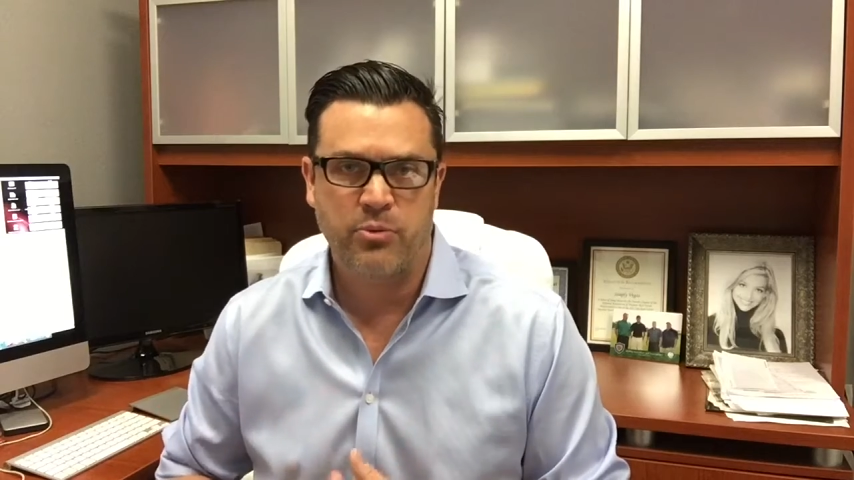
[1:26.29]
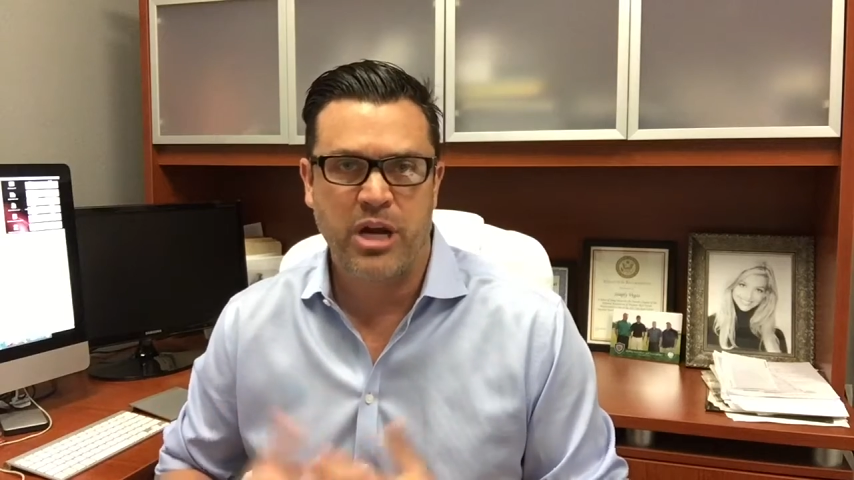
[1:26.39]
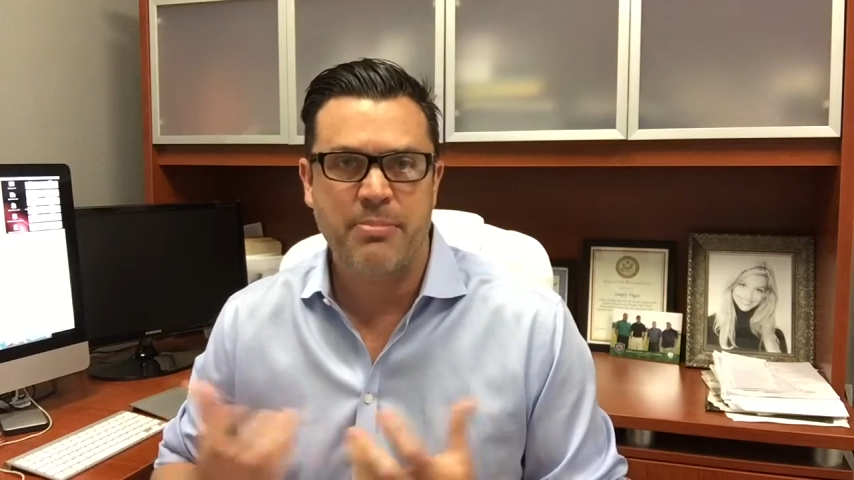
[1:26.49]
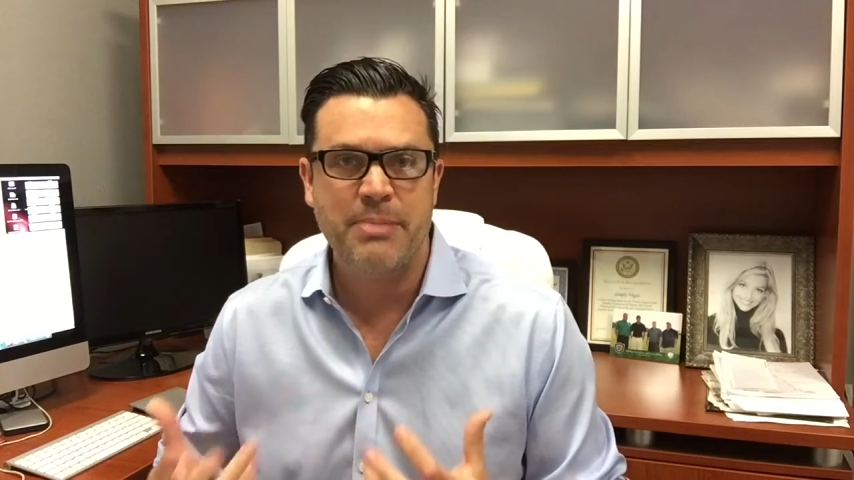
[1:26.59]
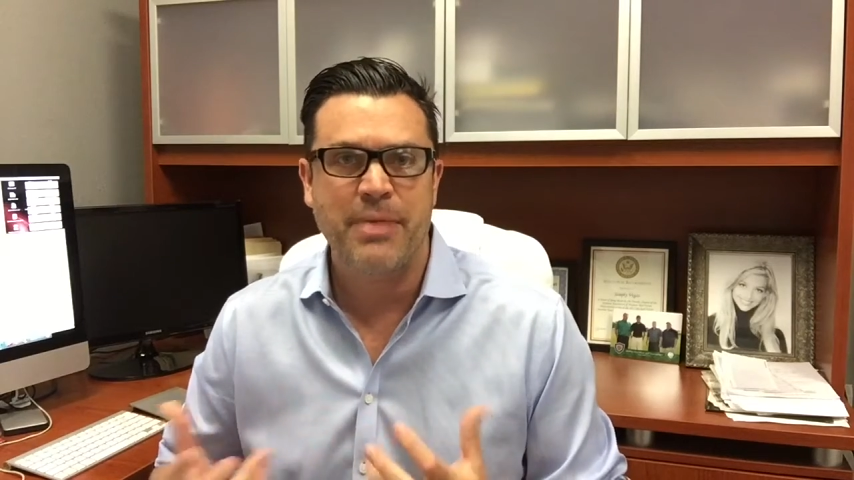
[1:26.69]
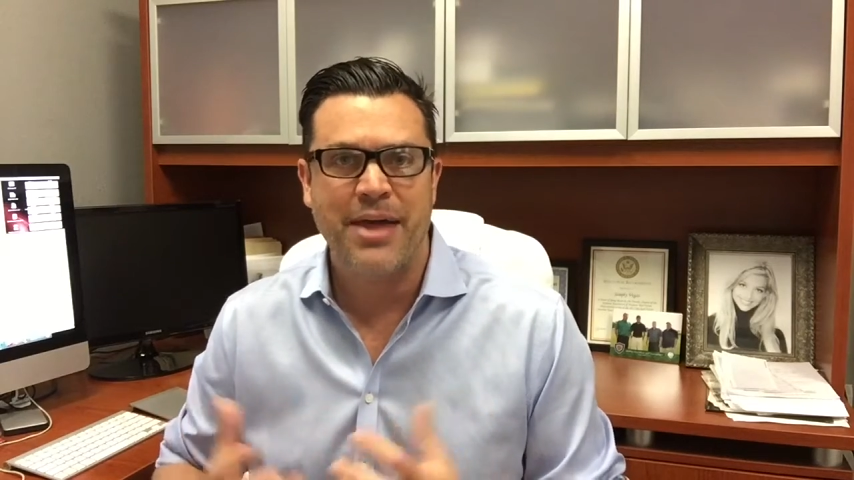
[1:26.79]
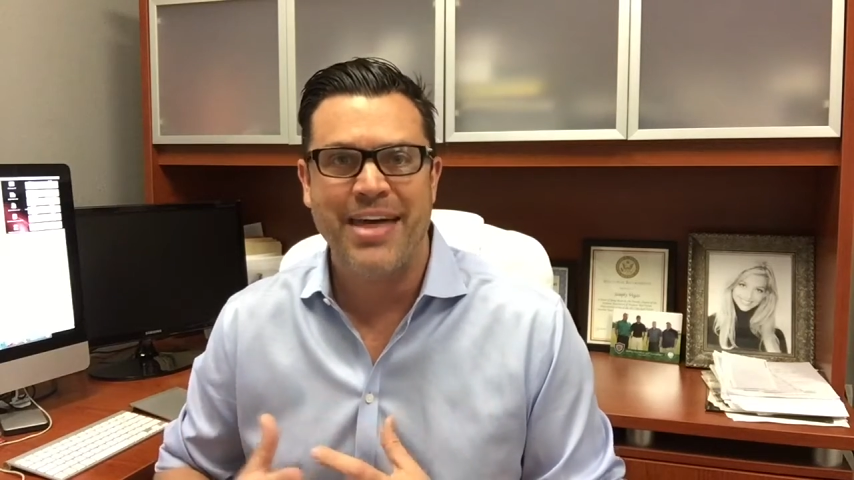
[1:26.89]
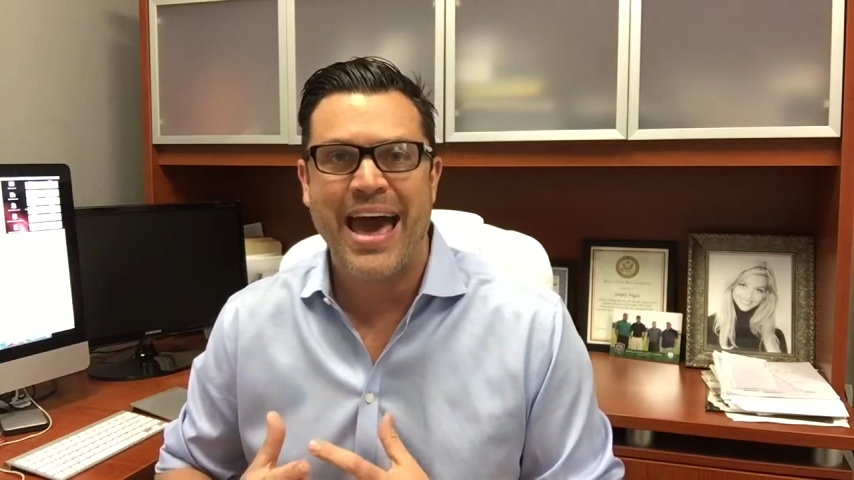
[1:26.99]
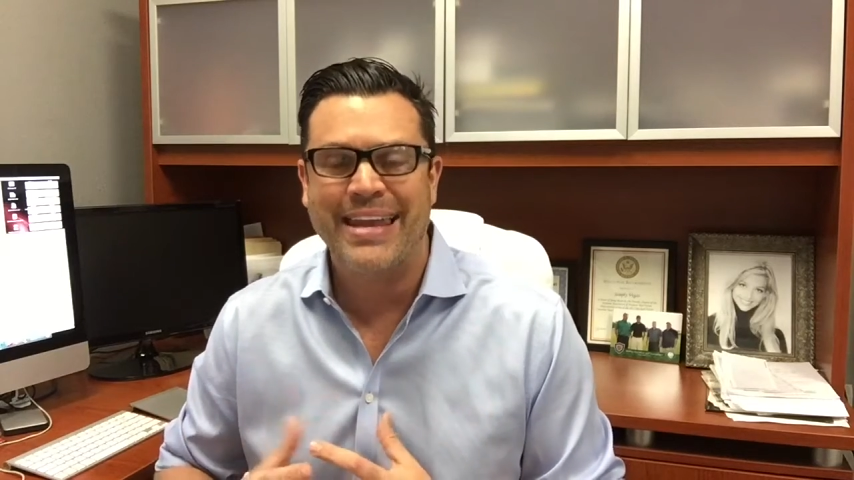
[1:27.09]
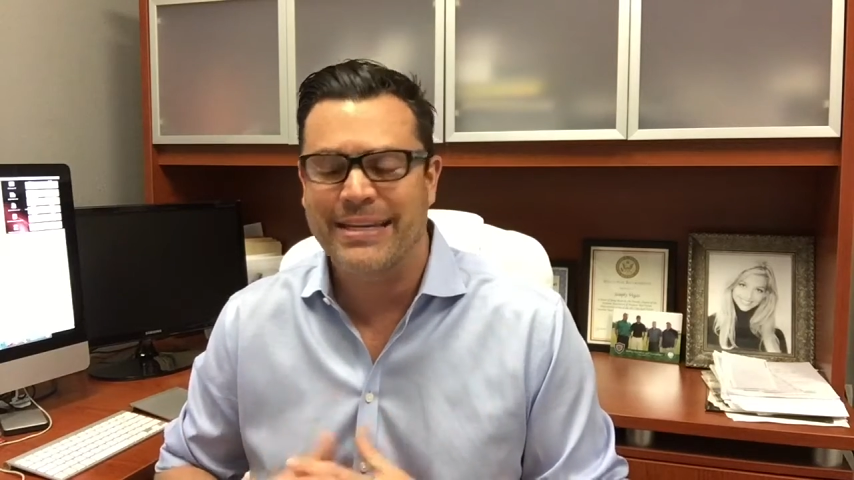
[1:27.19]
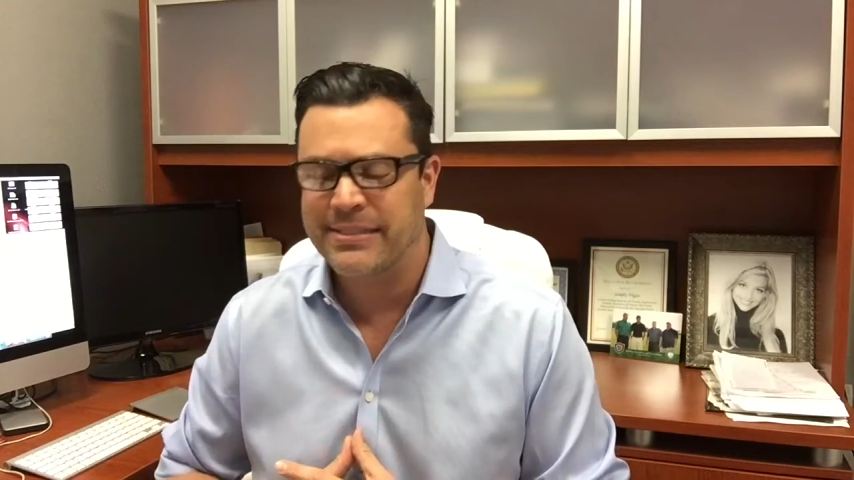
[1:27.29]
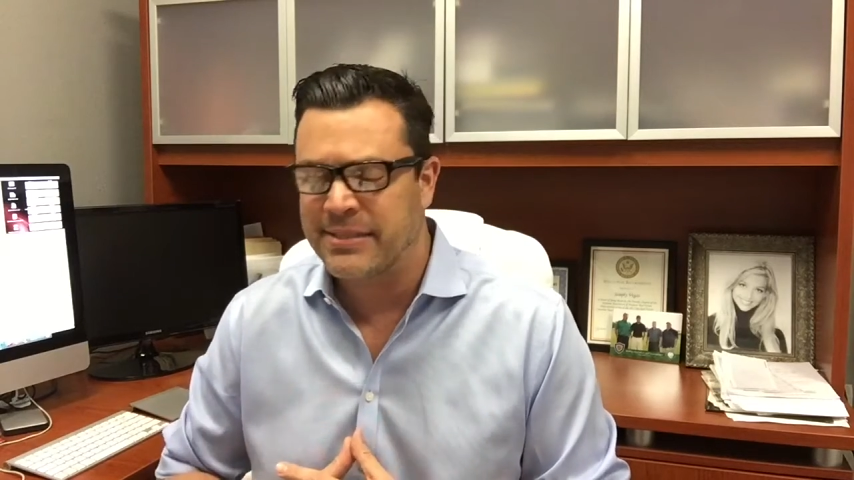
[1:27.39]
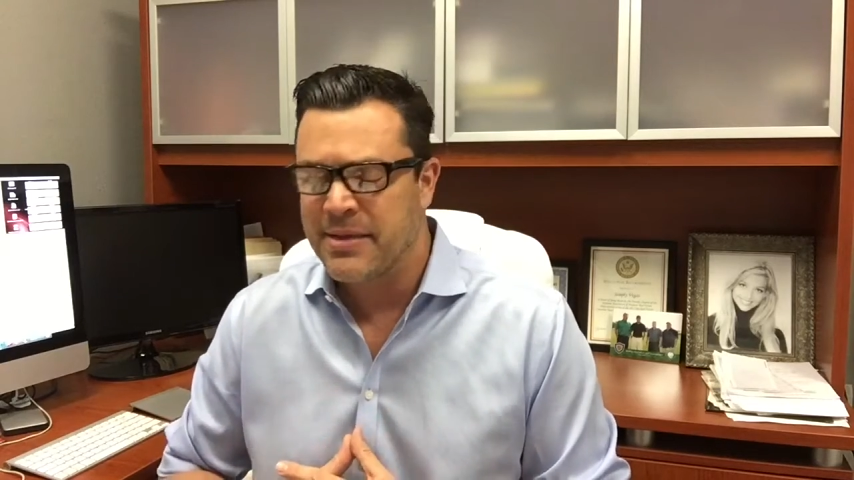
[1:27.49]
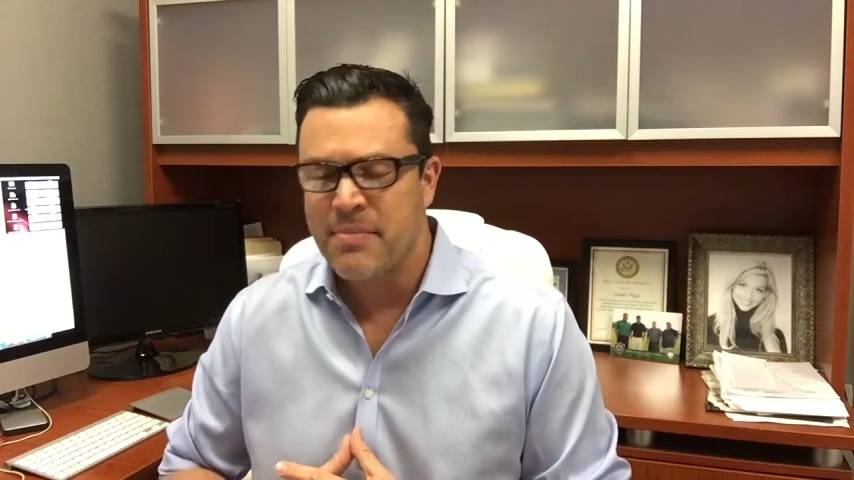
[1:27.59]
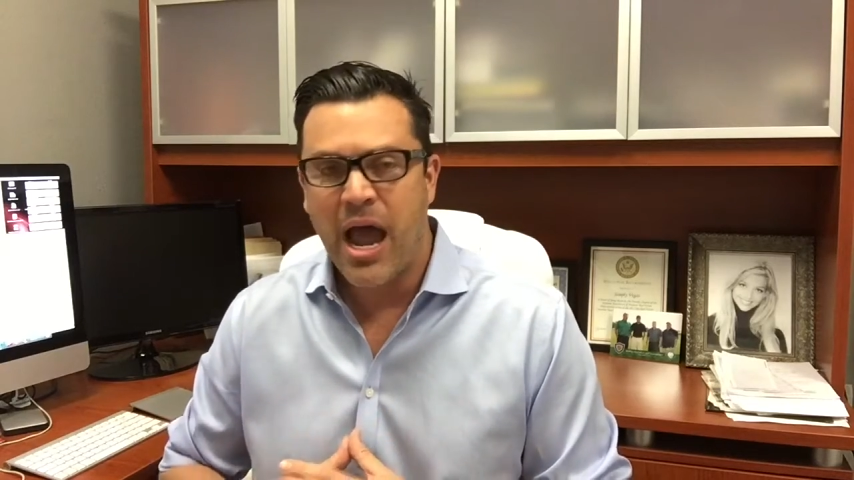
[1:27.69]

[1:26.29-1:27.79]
And what I mean by that is,